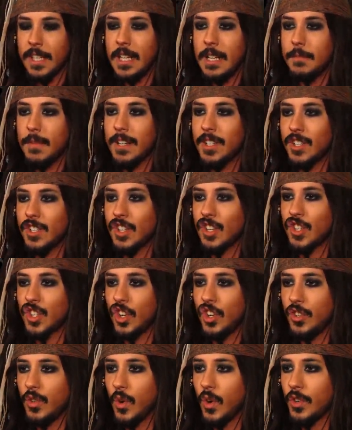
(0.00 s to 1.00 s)
Because there's a
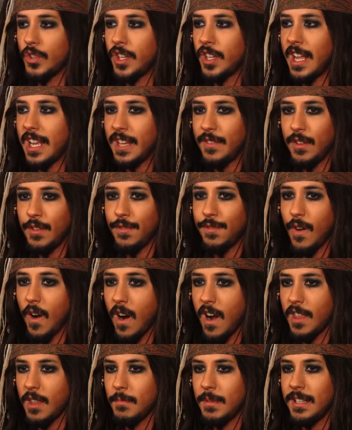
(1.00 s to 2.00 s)
certain order that if you
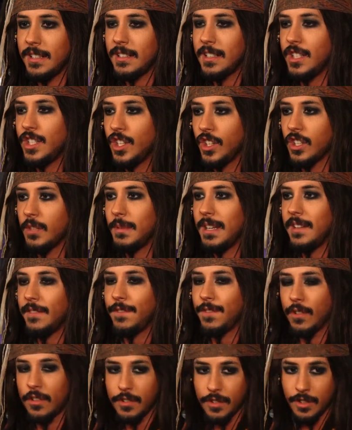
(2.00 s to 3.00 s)
fire them in, you're going to be in
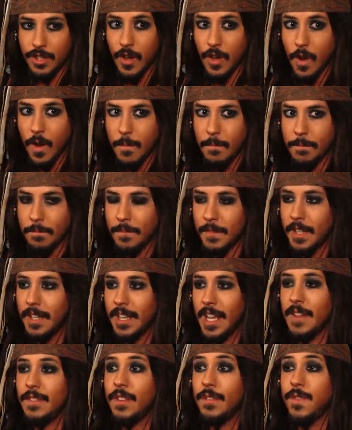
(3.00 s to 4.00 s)
for a good time.
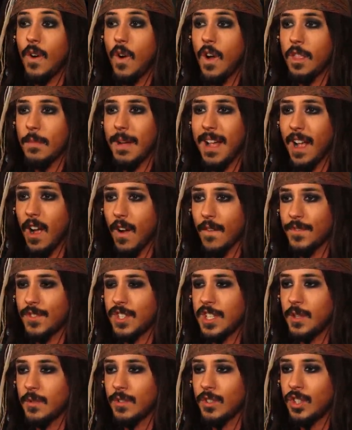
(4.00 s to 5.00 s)
If you fire them out of
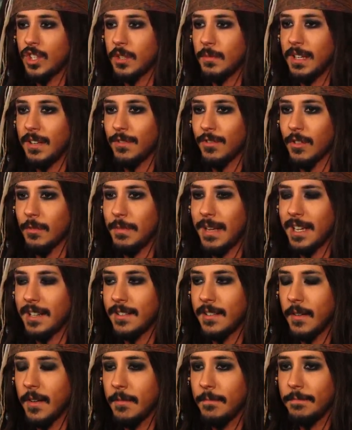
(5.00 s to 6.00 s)
sequence, you're going to be in for a bad
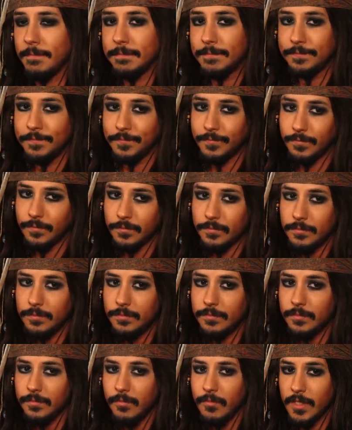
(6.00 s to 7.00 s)
time.
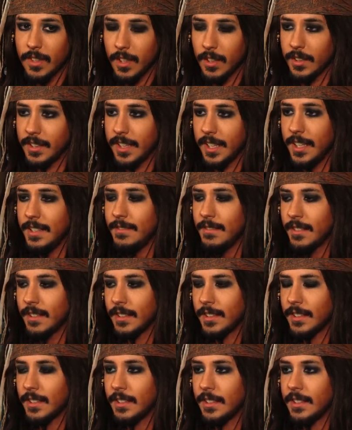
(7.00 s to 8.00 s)
Okay.
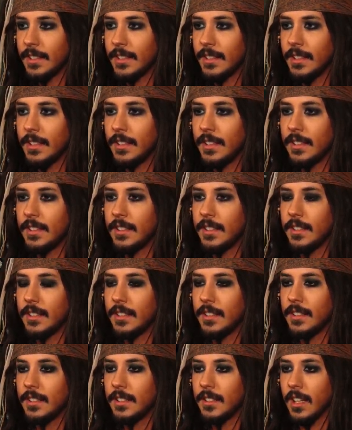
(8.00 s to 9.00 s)

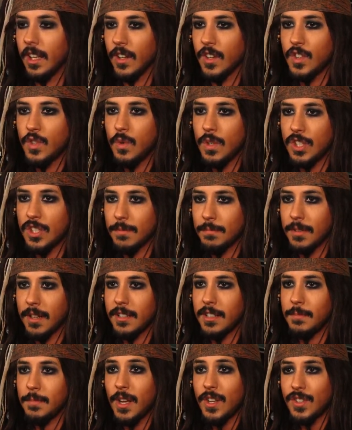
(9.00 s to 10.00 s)
I'm going to switch to
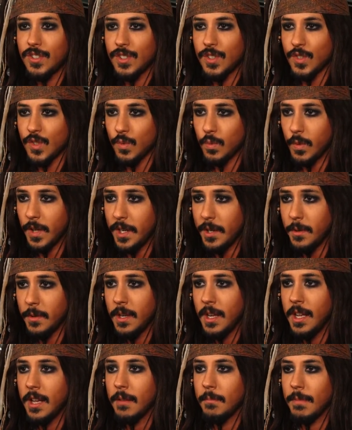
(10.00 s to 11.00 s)
blunderbuss as well.
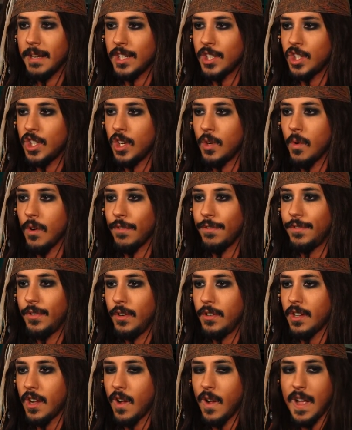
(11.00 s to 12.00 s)
Make sure what
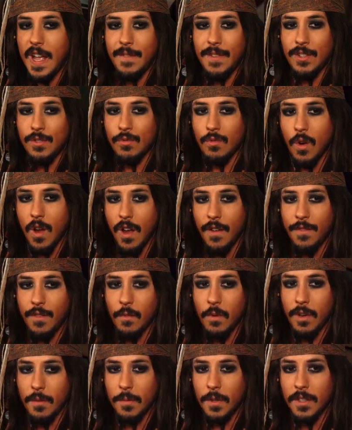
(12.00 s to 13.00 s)
food I have is right for
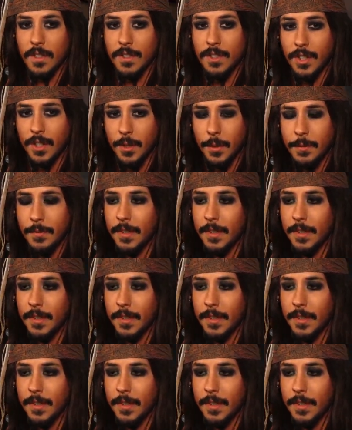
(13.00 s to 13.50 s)
what I'm going to do.